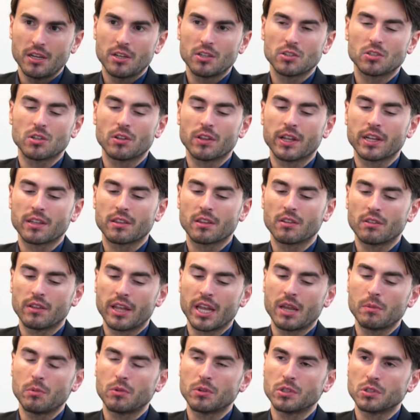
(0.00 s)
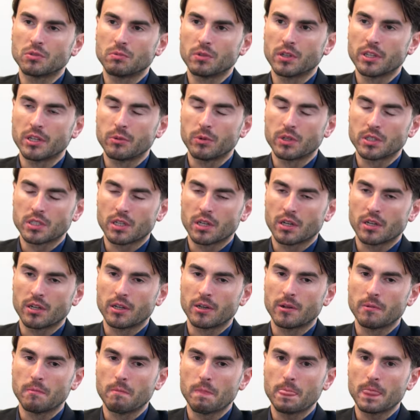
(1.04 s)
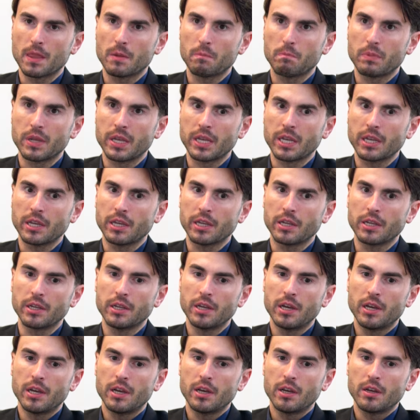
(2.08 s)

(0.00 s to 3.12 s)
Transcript: So like the label is really what's gonna be